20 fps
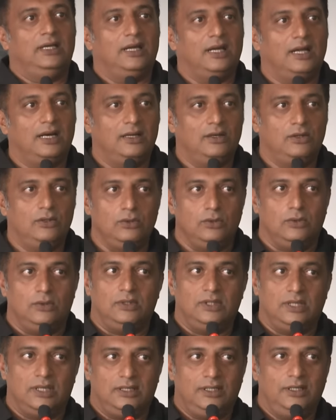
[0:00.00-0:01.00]
he had a
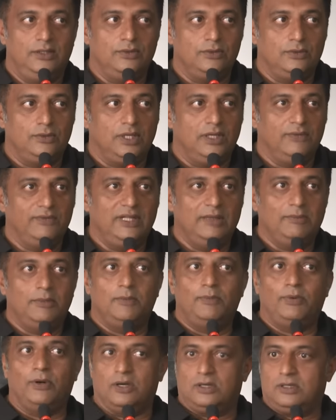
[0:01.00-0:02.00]
rule that he would give them a
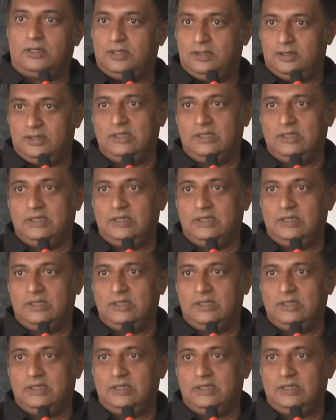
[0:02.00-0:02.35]
pot.